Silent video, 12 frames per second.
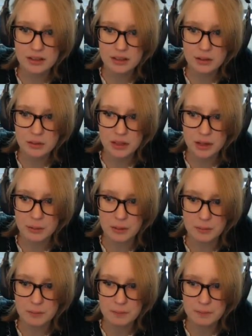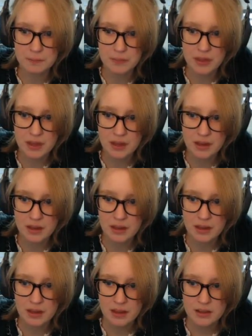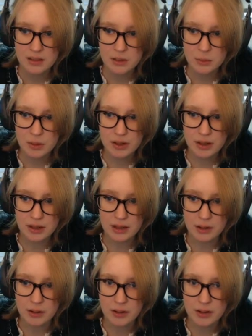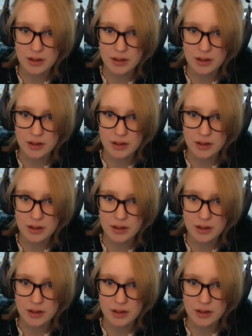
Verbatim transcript: go with that one. Is it working now?